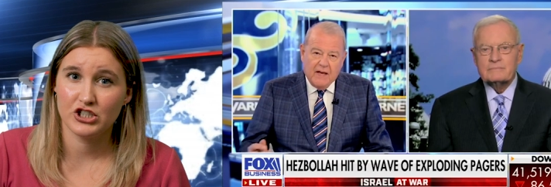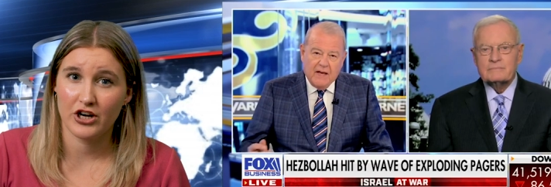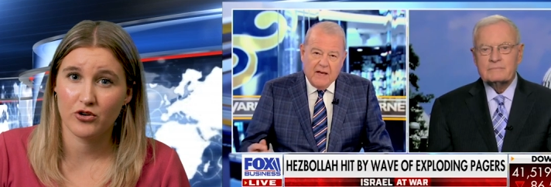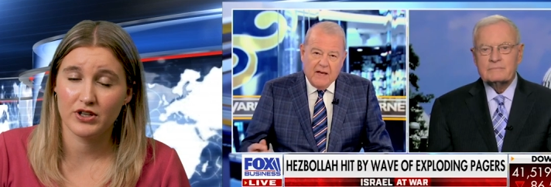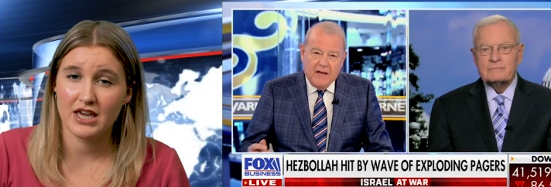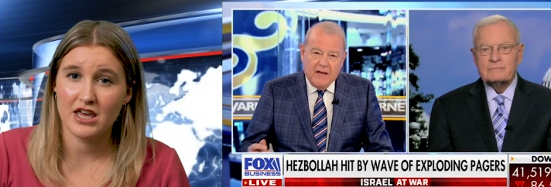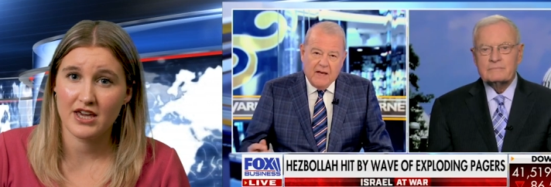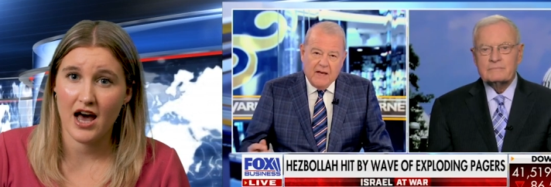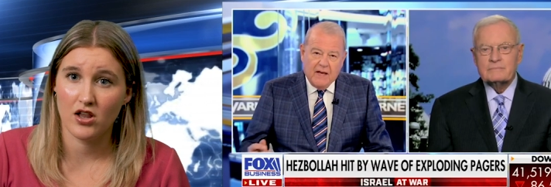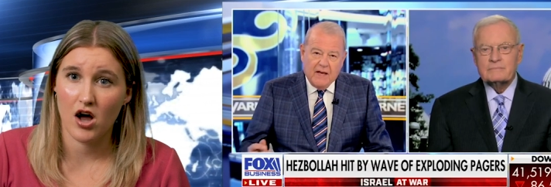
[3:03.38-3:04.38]
Speaker 1: General Keith
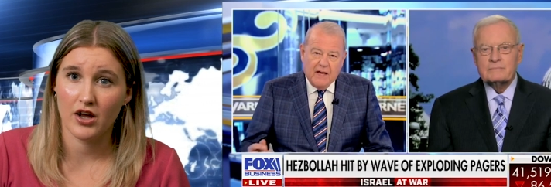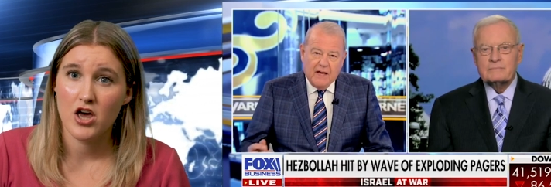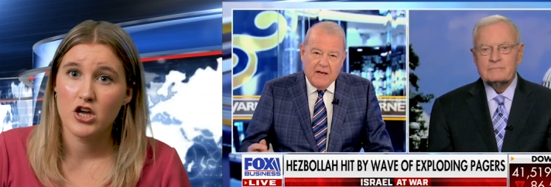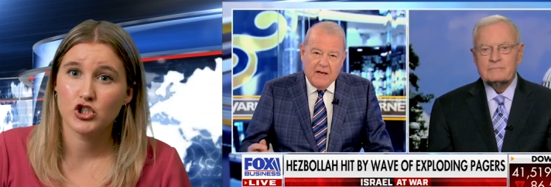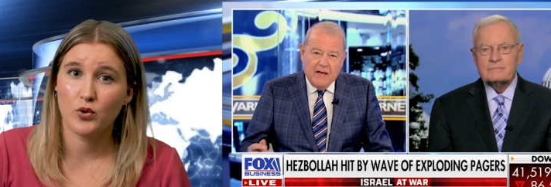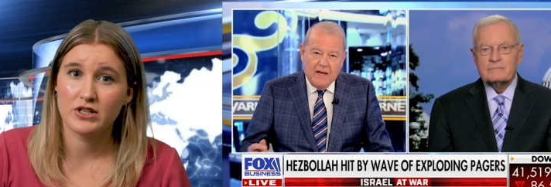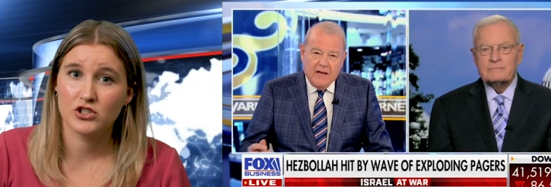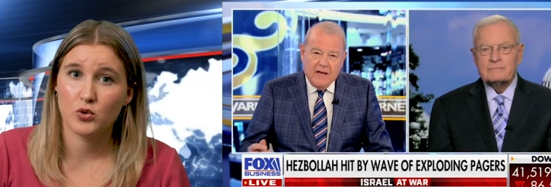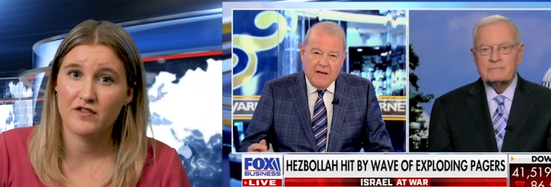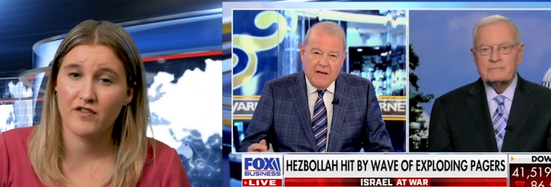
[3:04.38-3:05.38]
Kellogg joined
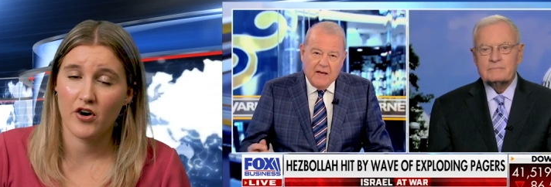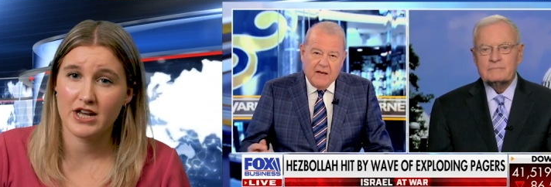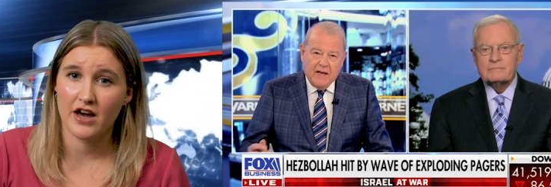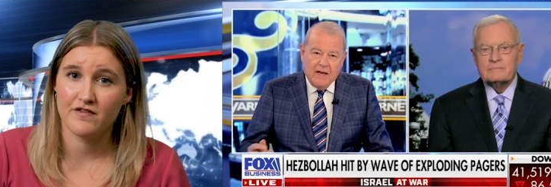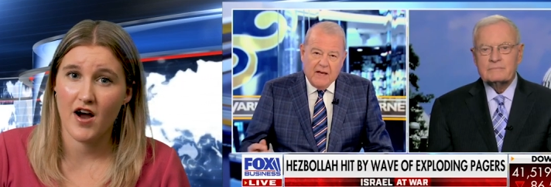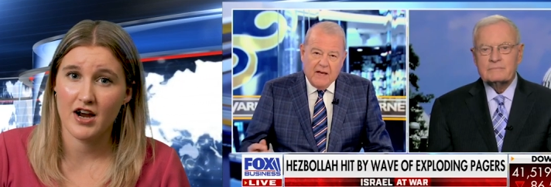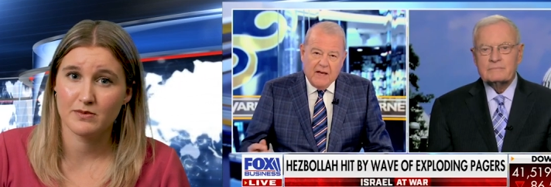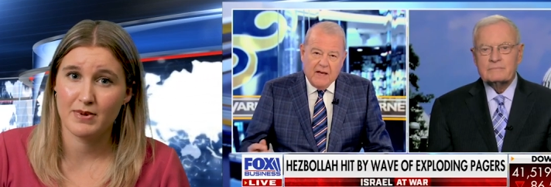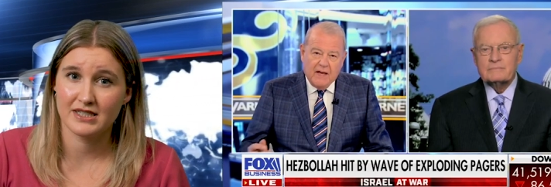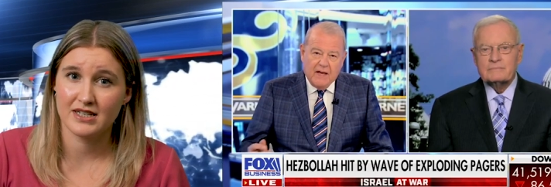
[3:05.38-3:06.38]
Stuart Varney on Fox
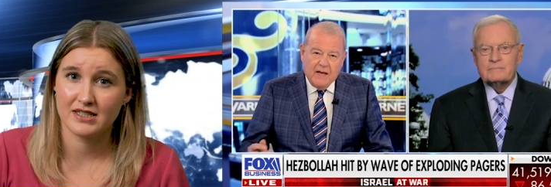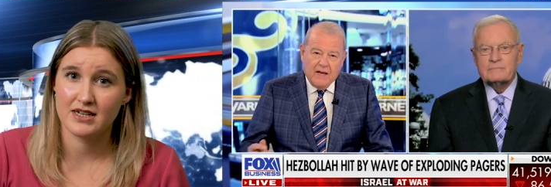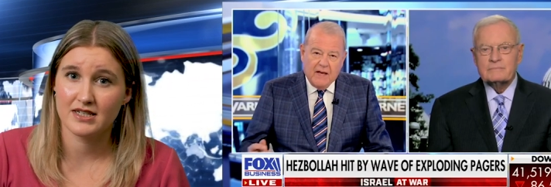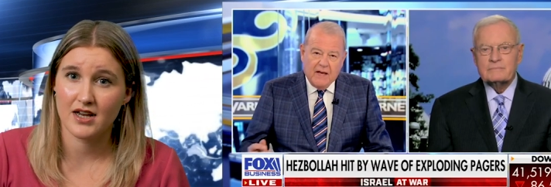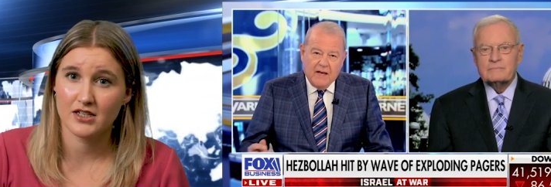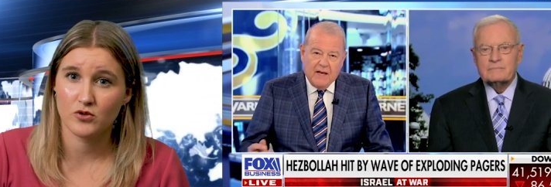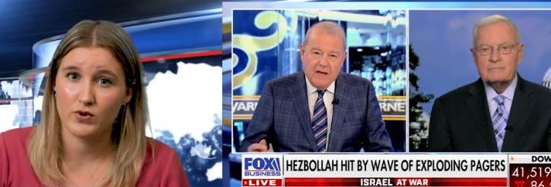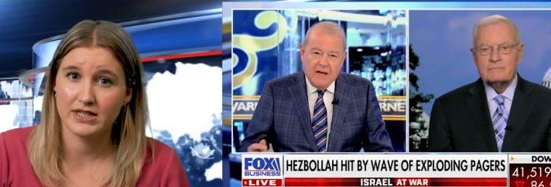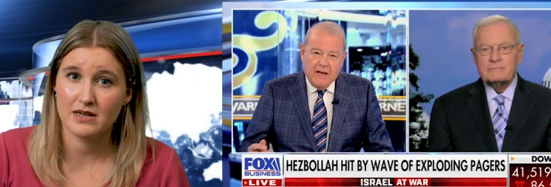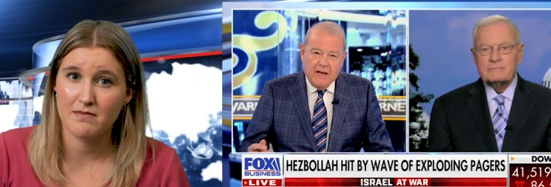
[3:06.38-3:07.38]
Business to discuss
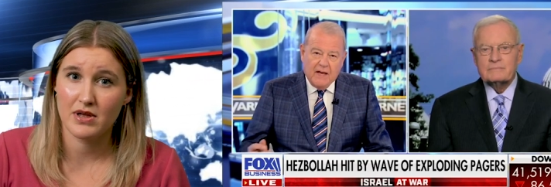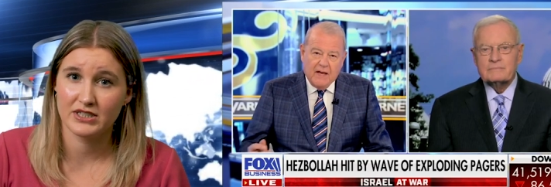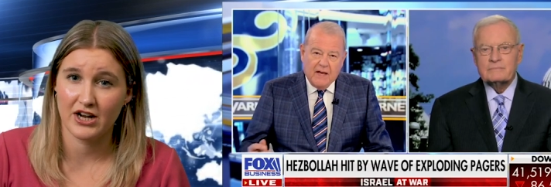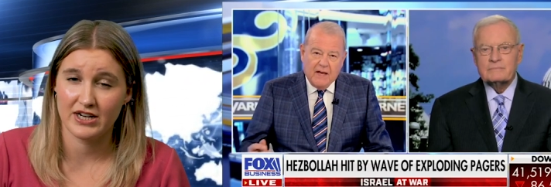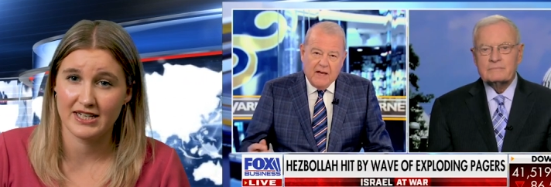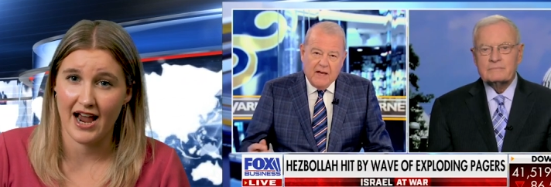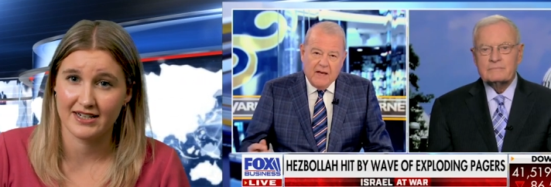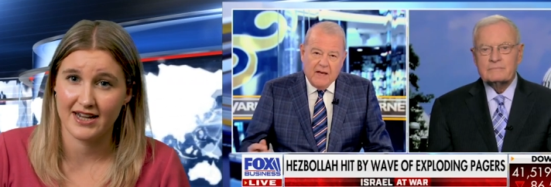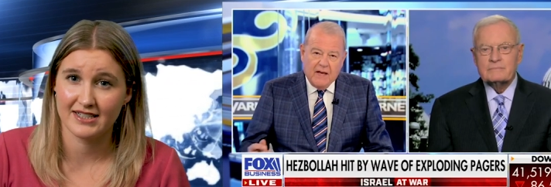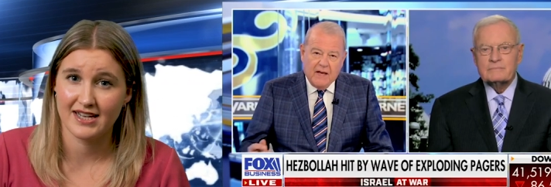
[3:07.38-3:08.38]
recent military
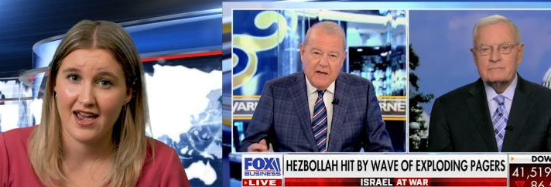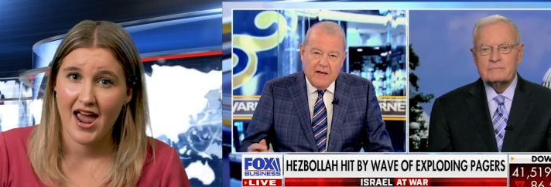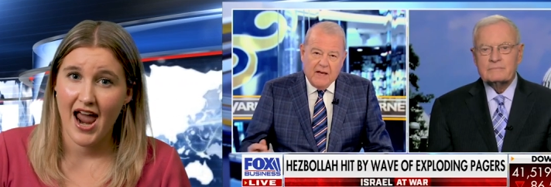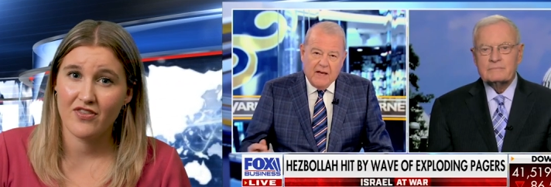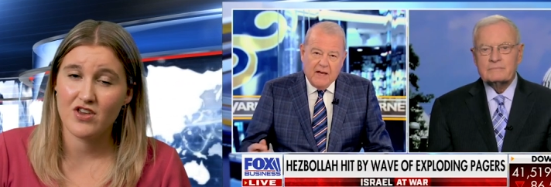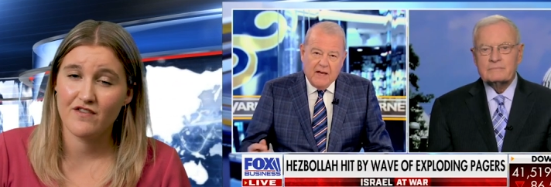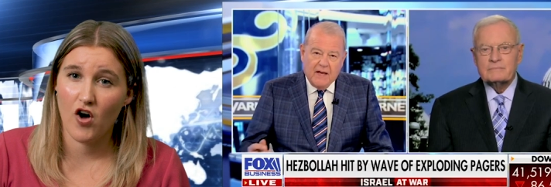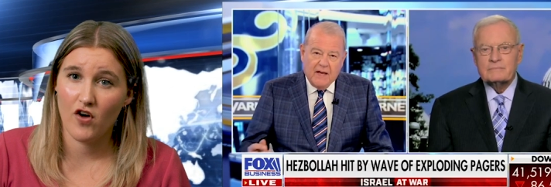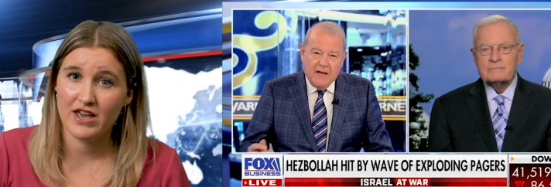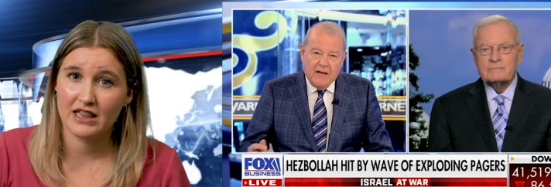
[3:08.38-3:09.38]
tactics and the
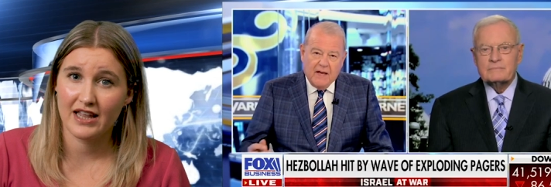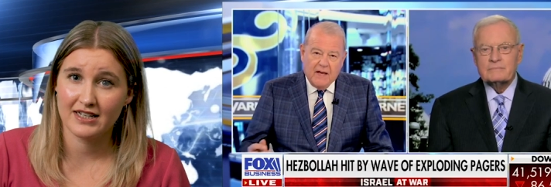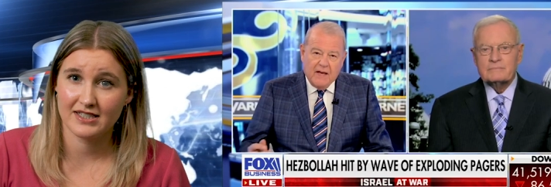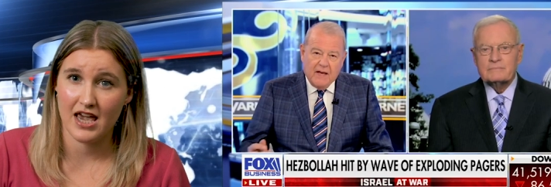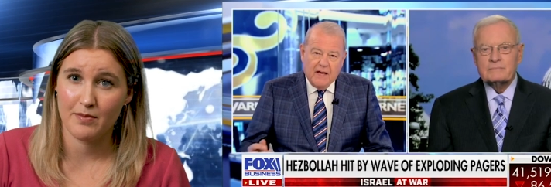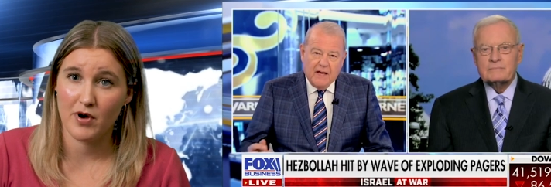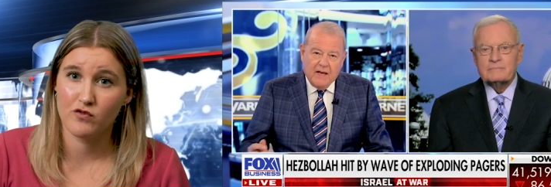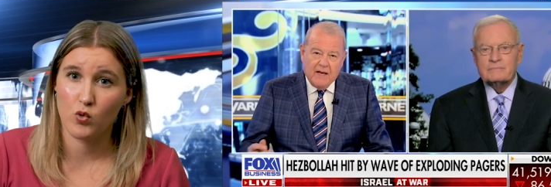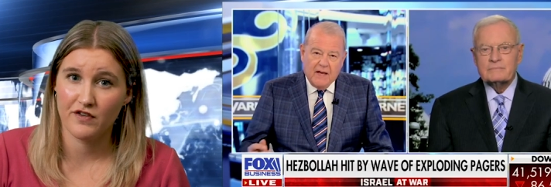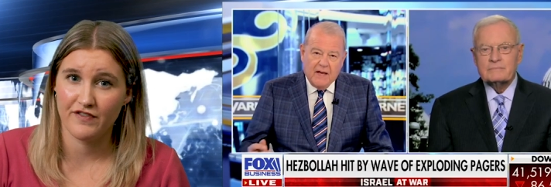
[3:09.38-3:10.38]
evolving landscape of
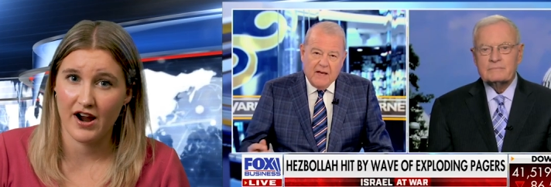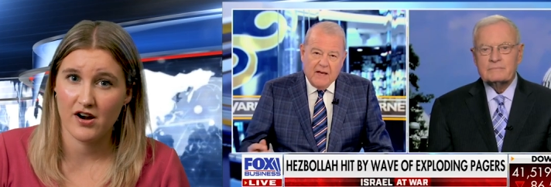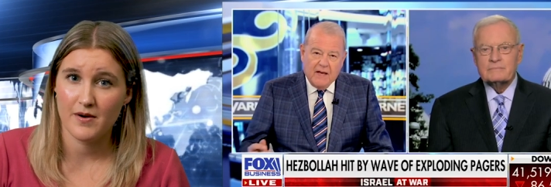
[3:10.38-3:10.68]
warfare.